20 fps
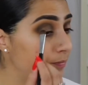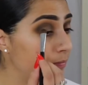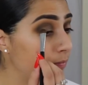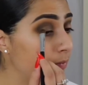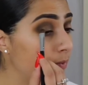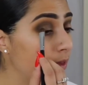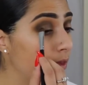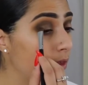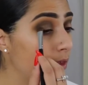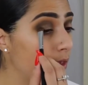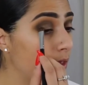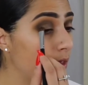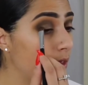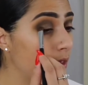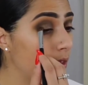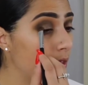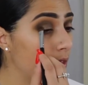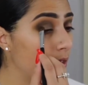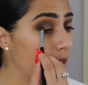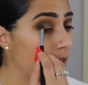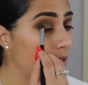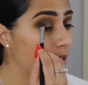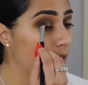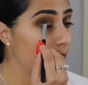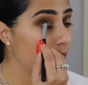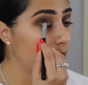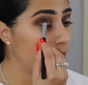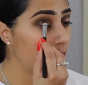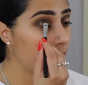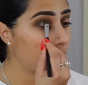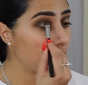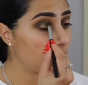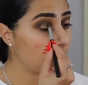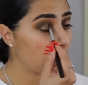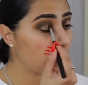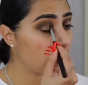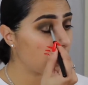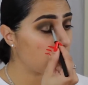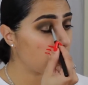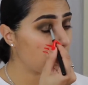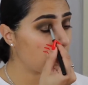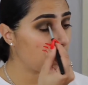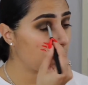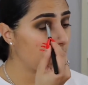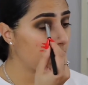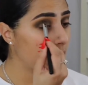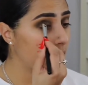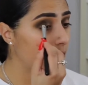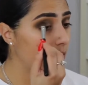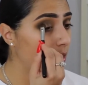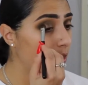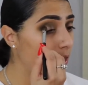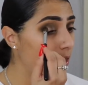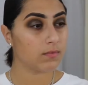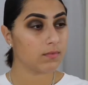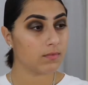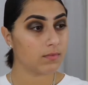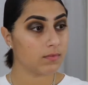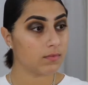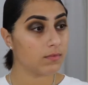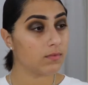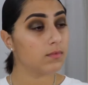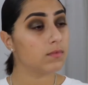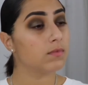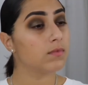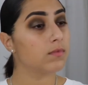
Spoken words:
No one is speaking in this clip.